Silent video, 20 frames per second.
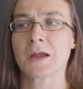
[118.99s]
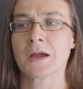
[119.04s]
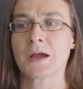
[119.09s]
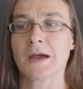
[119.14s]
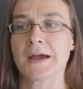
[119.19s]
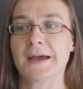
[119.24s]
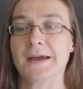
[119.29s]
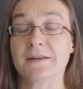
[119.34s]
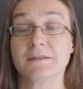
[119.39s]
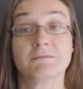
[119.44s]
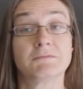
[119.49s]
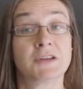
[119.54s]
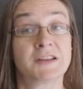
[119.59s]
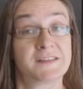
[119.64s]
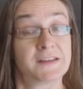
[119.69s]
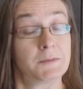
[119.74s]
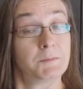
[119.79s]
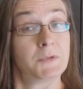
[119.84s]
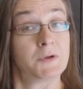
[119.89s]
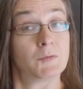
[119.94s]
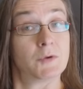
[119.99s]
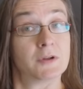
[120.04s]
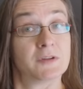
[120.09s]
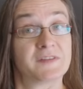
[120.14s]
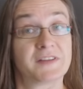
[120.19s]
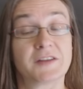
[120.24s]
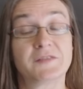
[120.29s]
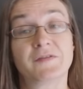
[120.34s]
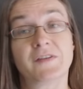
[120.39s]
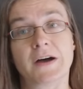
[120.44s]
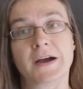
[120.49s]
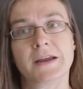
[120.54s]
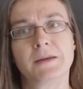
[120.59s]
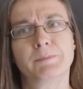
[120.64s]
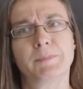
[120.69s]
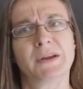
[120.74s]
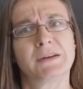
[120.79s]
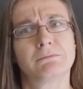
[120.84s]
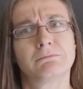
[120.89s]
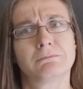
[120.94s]
And he sent me one and said, fine,
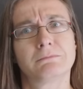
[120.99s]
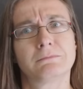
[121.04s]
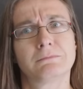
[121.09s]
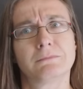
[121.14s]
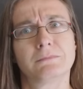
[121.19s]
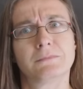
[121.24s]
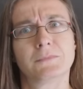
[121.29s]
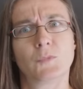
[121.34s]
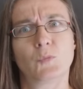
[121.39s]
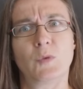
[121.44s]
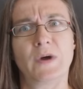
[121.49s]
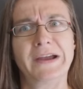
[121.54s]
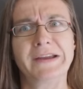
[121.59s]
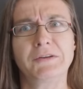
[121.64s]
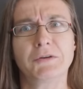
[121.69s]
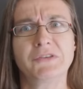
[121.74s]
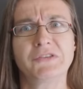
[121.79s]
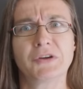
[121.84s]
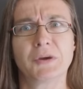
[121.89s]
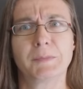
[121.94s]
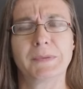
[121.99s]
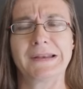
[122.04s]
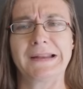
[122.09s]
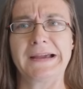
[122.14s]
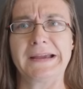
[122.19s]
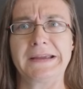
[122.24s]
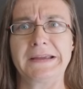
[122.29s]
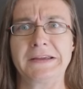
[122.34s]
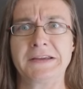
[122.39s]
but why don't you apply